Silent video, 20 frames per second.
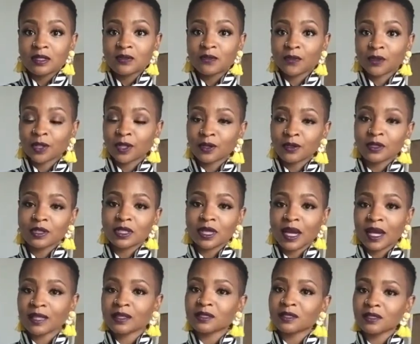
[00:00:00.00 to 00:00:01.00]
for you to
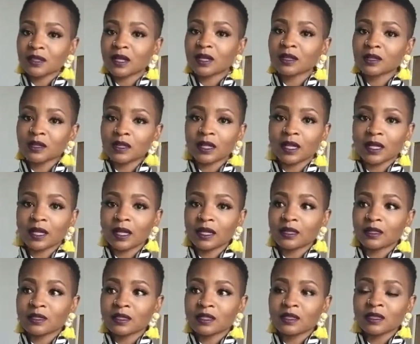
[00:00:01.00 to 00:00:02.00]
kind of start looking at
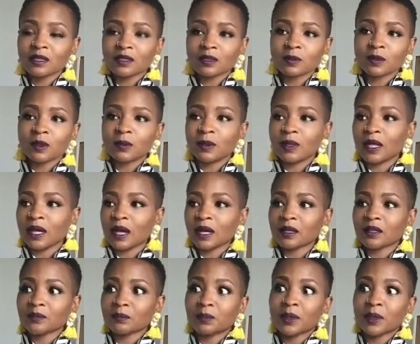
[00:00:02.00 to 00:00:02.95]
it just a little bit beyond